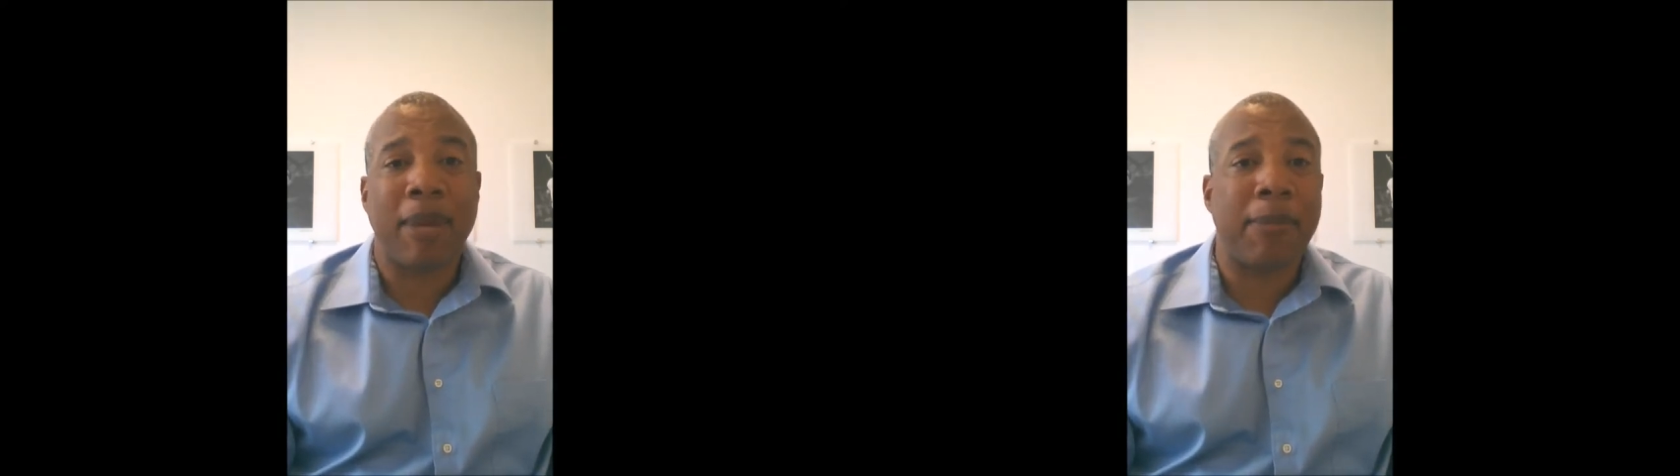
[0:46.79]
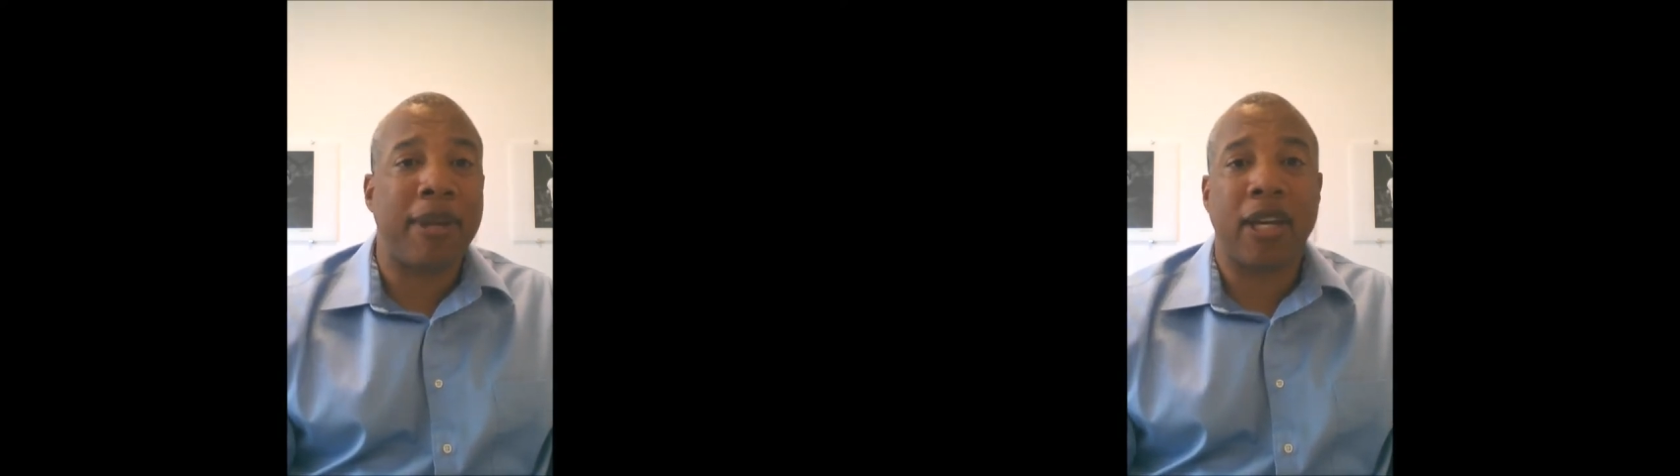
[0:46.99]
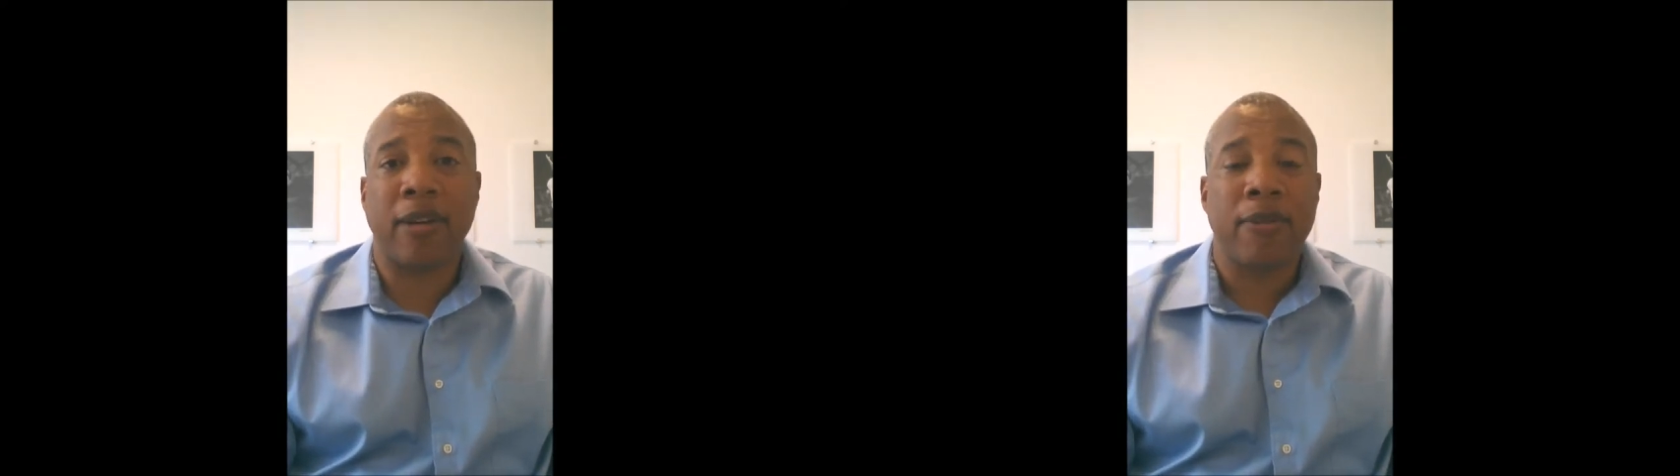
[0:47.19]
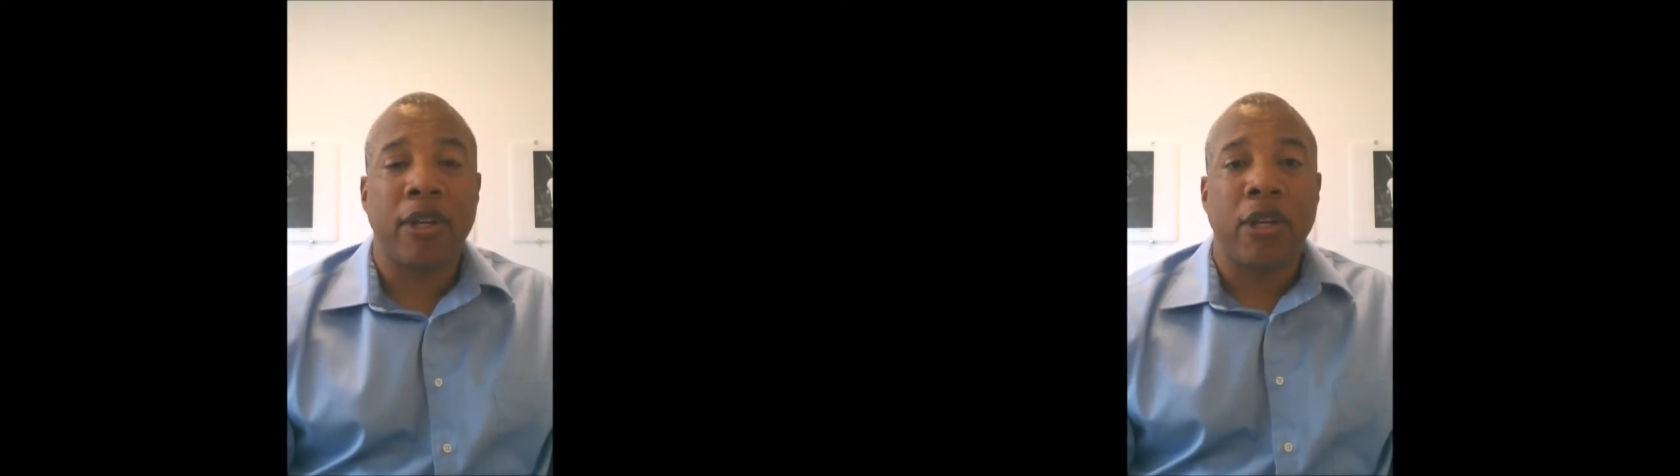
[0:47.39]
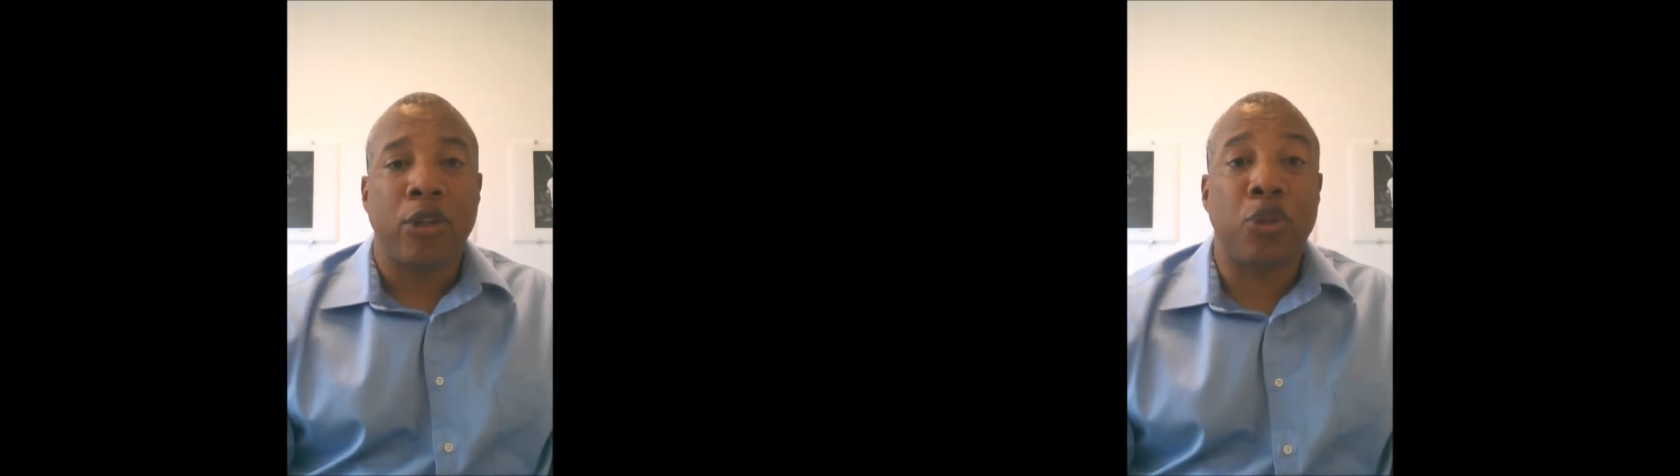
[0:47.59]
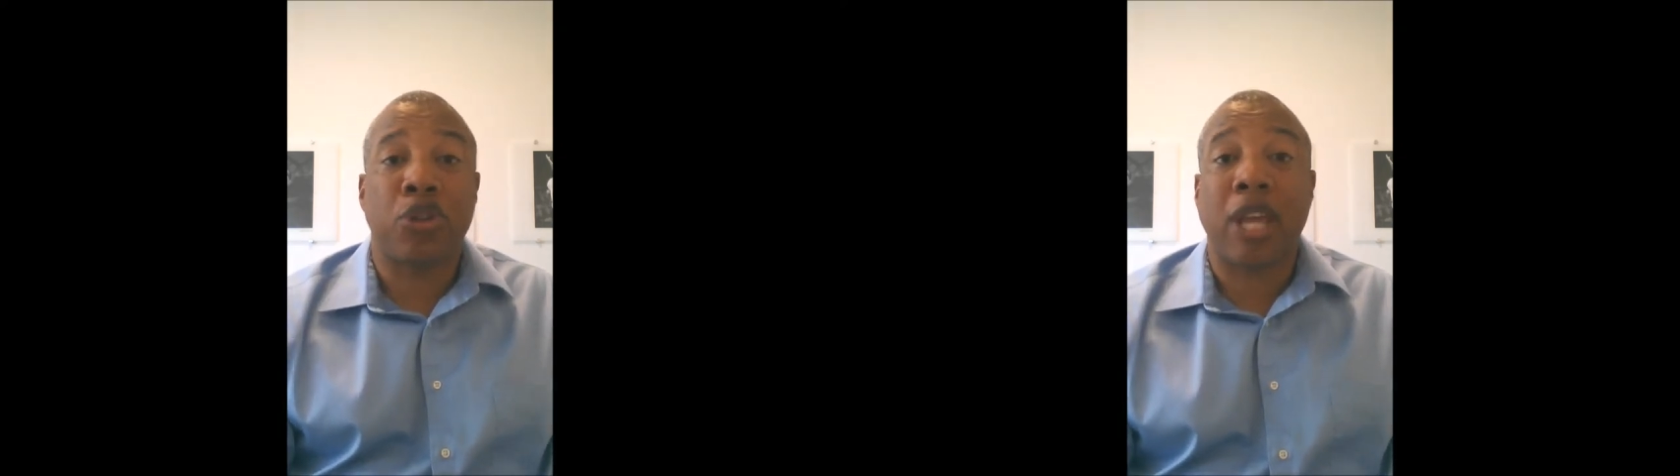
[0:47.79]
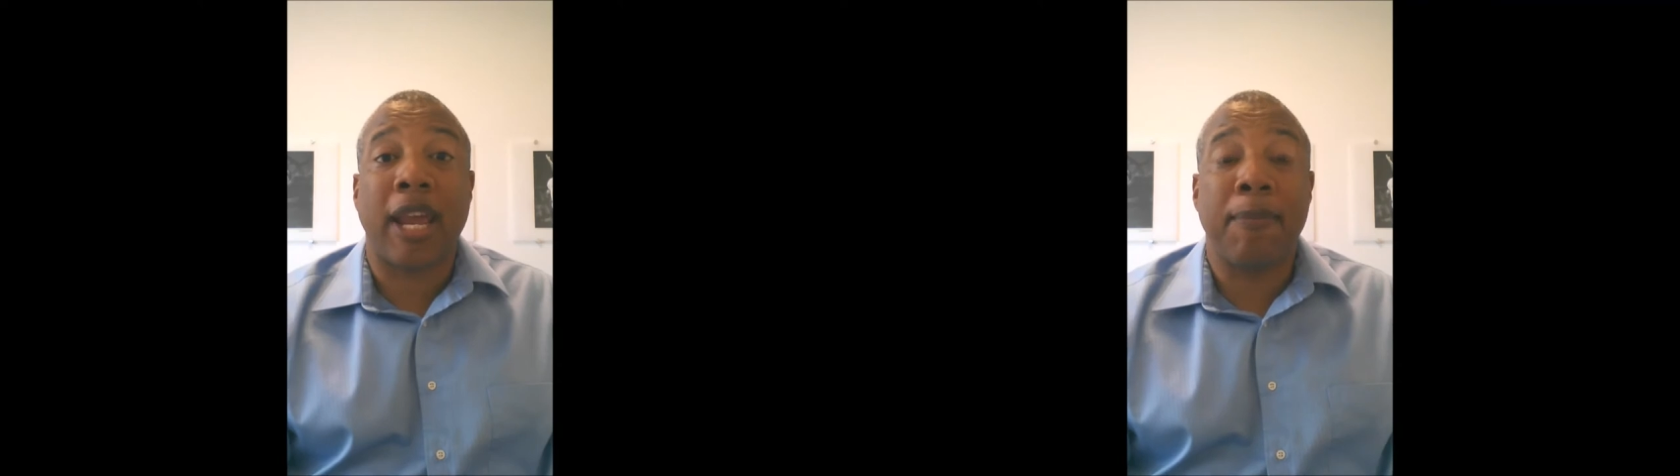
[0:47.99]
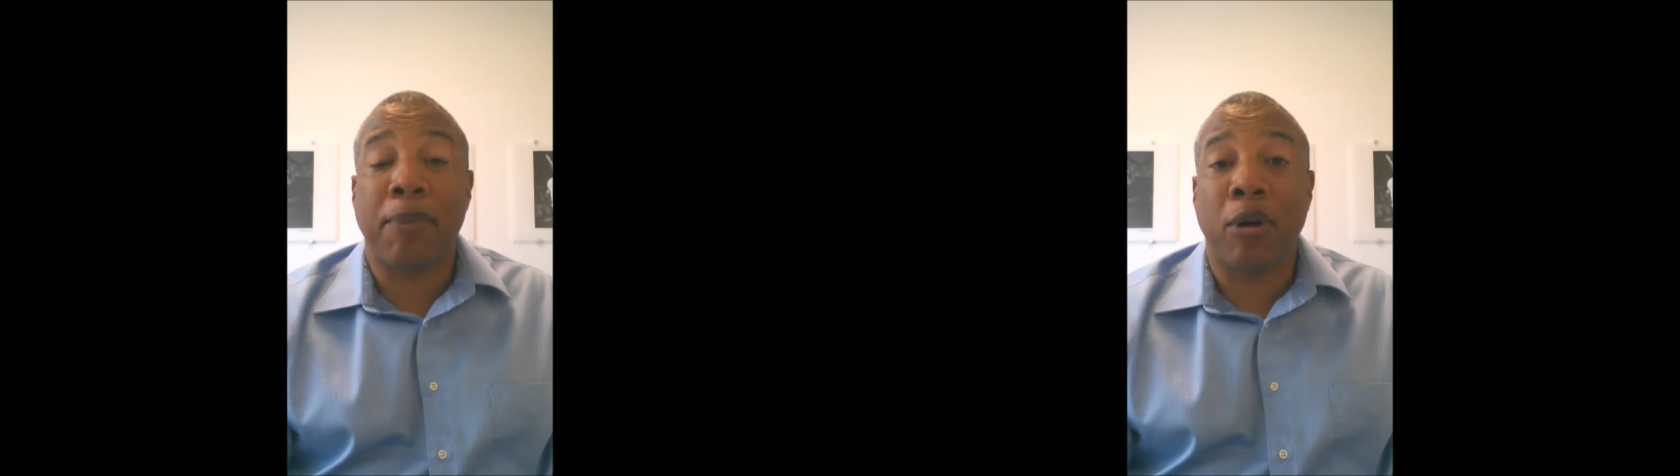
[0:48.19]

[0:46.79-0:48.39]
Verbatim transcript: maybe a Usain